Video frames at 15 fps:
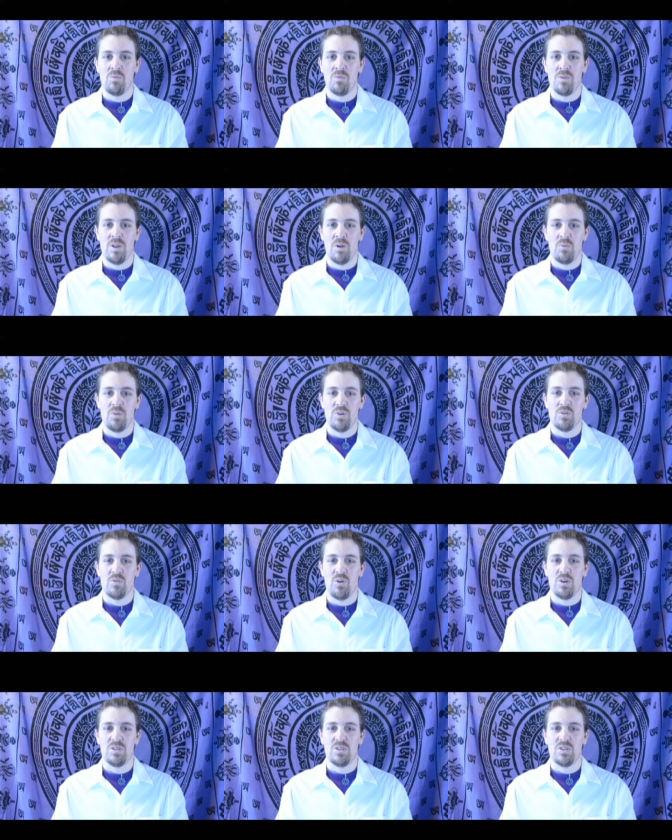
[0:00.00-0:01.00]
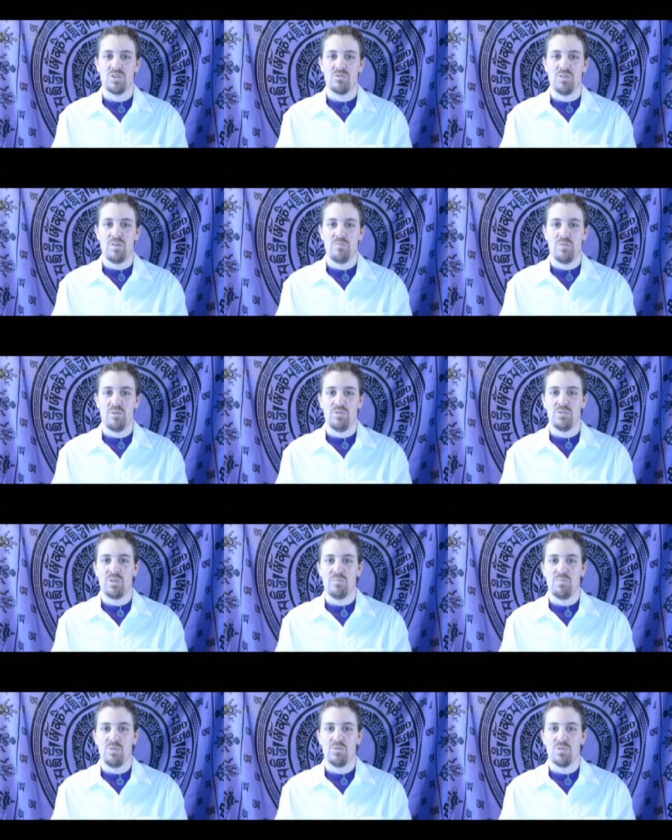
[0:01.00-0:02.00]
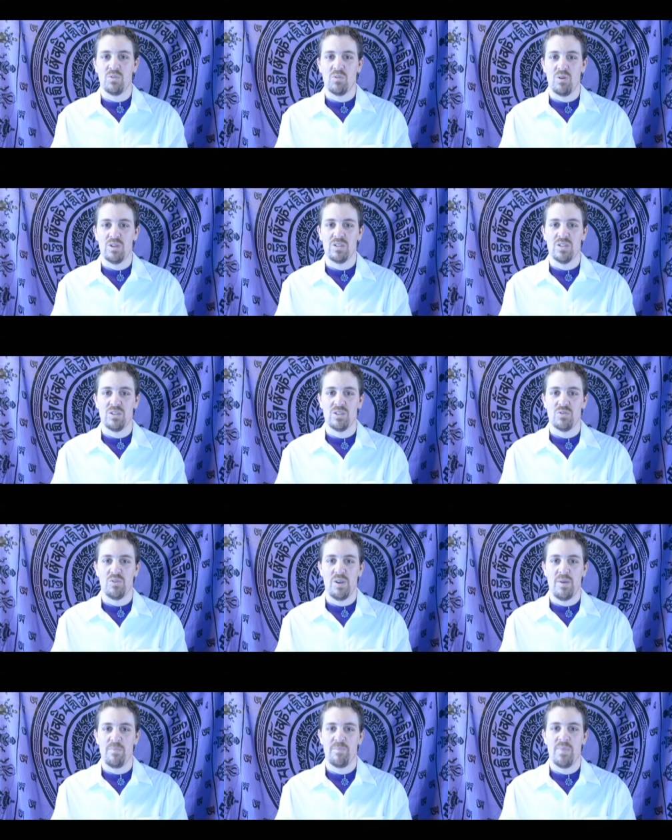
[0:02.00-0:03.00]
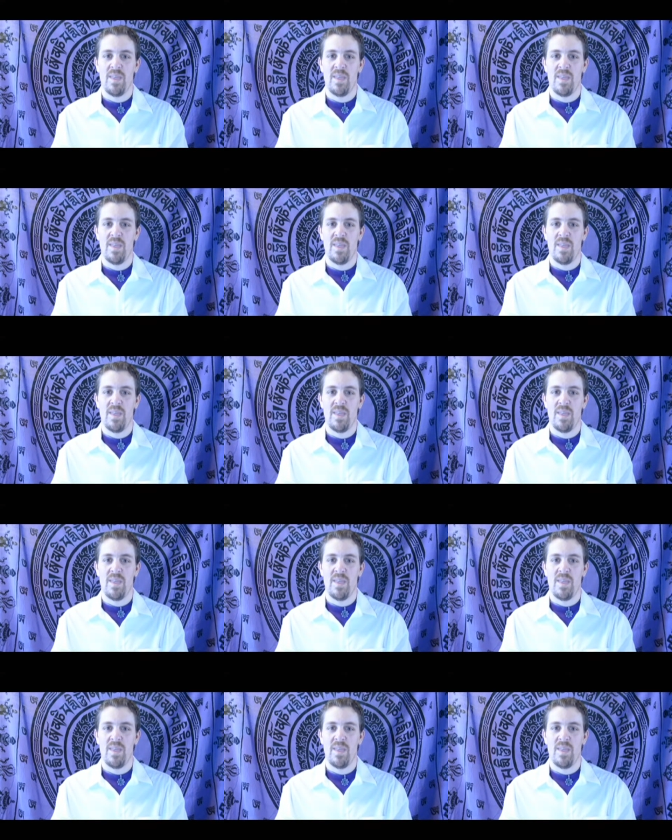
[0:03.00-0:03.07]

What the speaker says: when you cross the stream, you use the boat to cross the stream,